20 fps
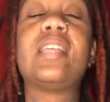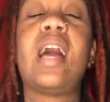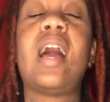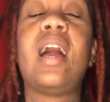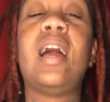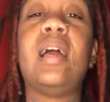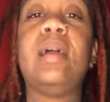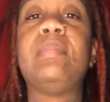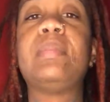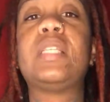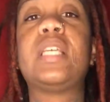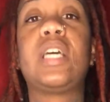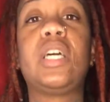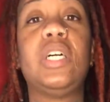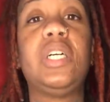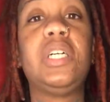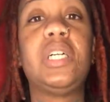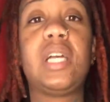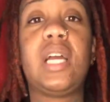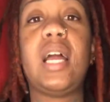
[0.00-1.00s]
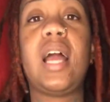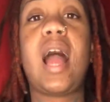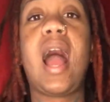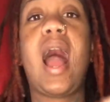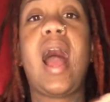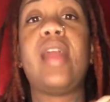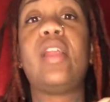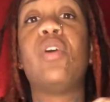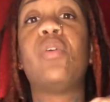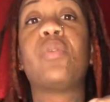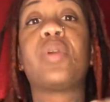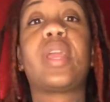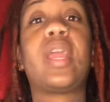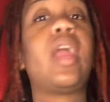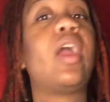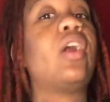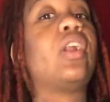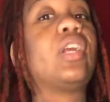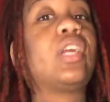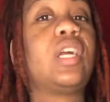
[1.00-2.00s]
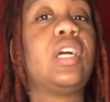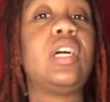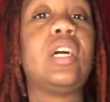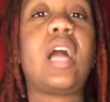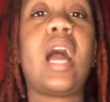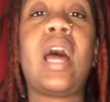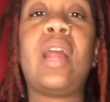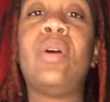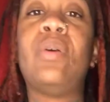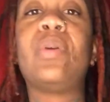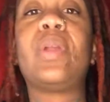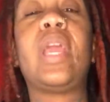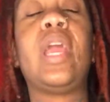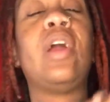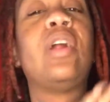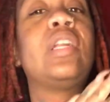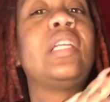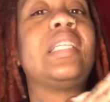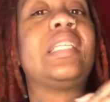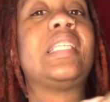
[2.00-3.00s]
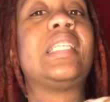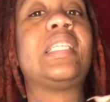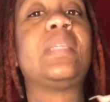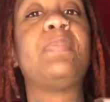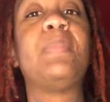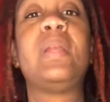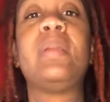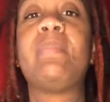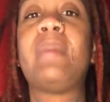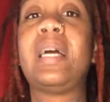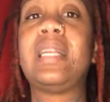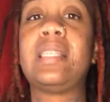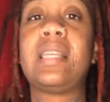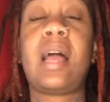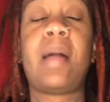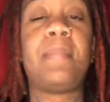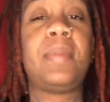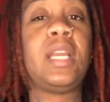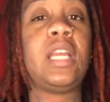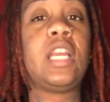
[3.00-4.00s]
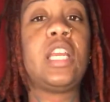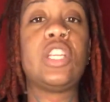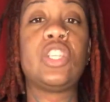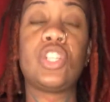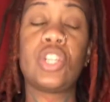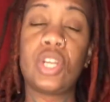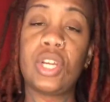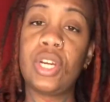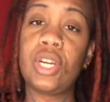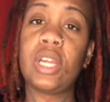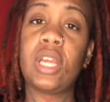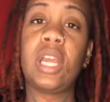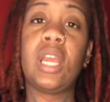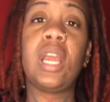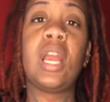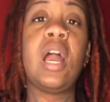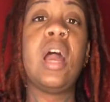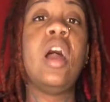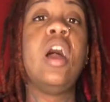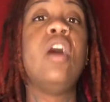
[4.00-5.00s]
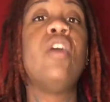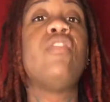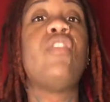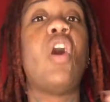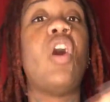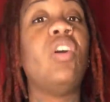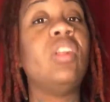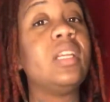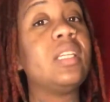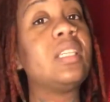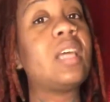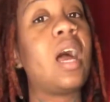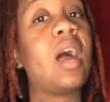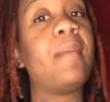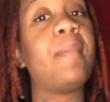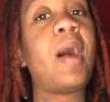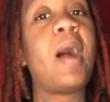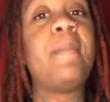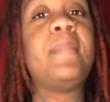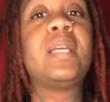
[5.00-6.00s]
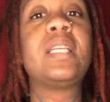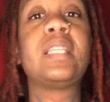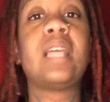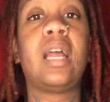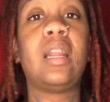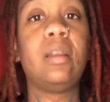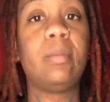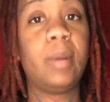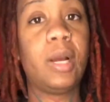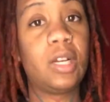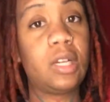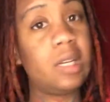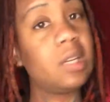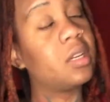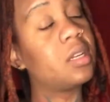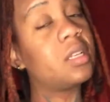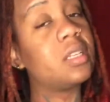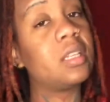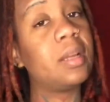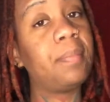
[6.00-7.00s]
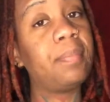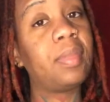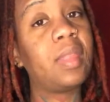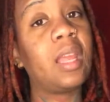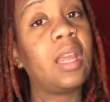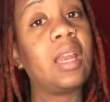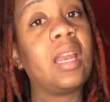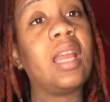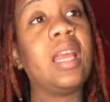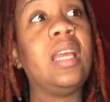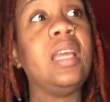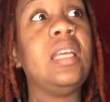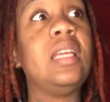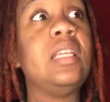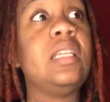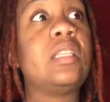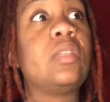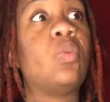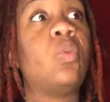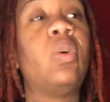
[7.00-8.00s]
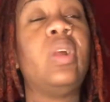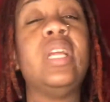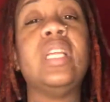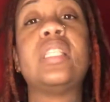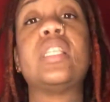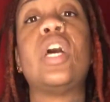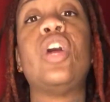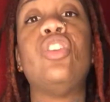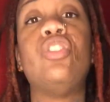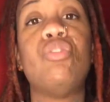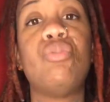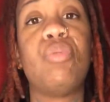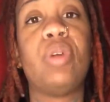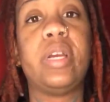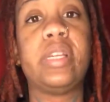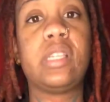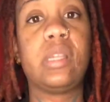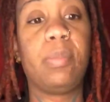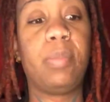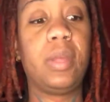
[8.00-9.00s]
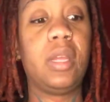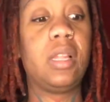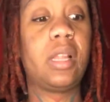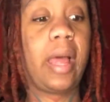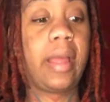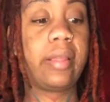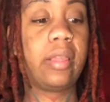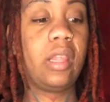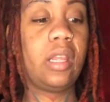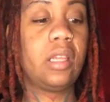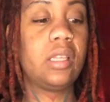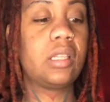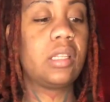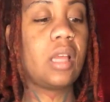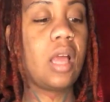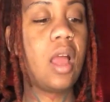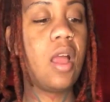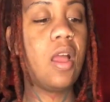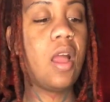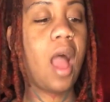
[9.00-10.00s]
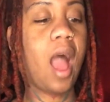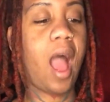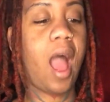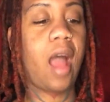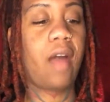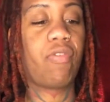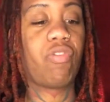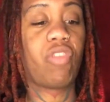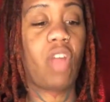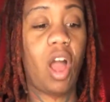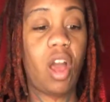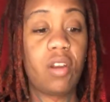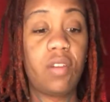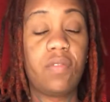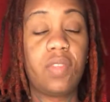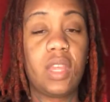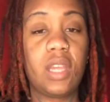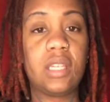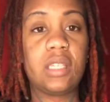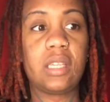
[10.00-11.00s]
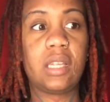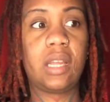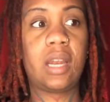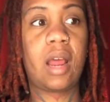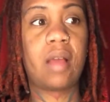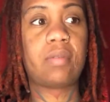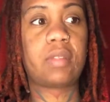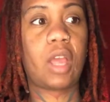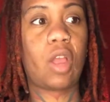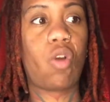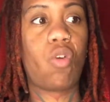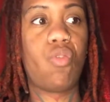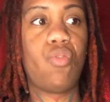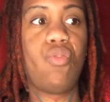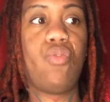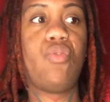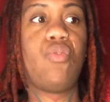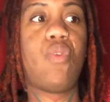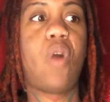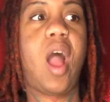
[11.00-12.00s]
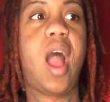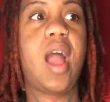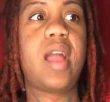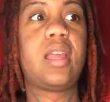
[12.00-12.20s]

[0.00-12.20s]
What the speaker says: to cook. I don't care to cook. I don't care to spend my time in the kitchen cooking. The only time I'm excited about cooking something is when it's a new recipe. Like this, I thought of this and I was like, ooh, I can't,